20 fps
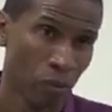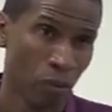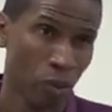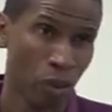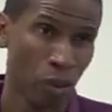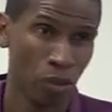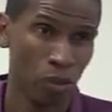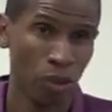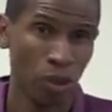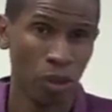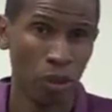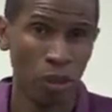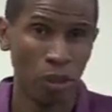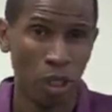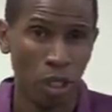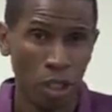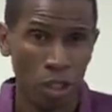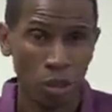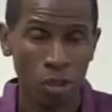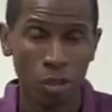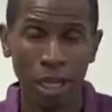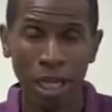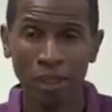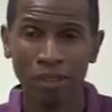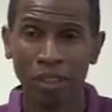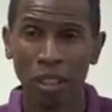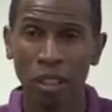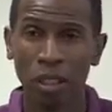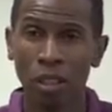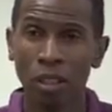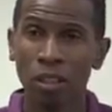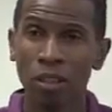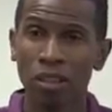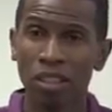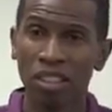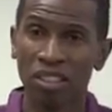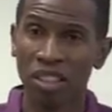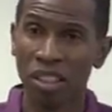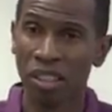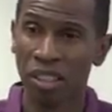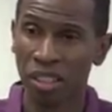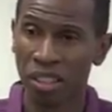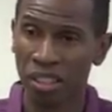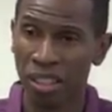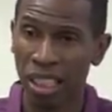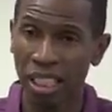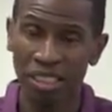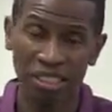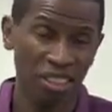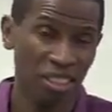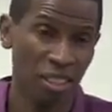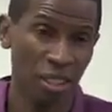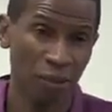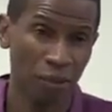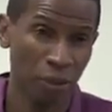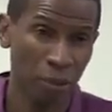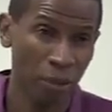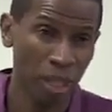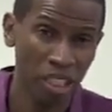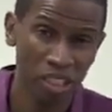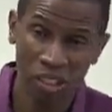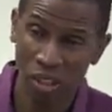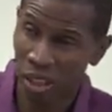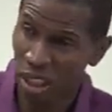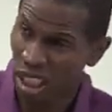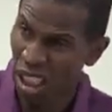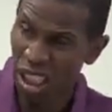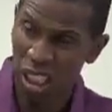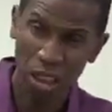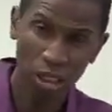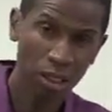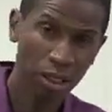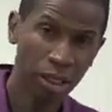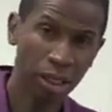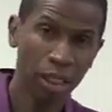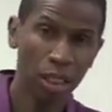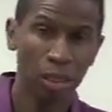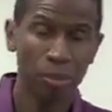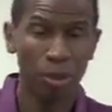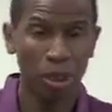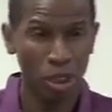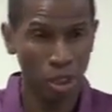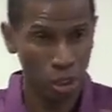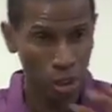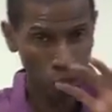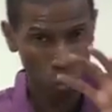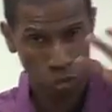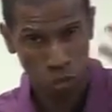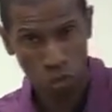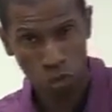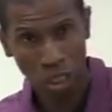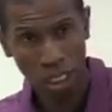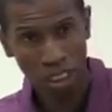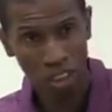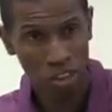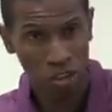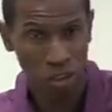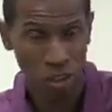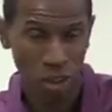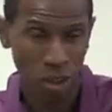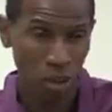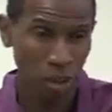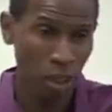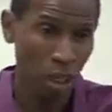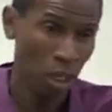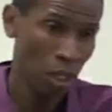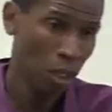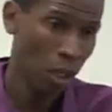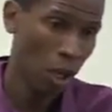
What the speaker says: You see, you have to learn to synthesize this information, the color therapy, the astrology,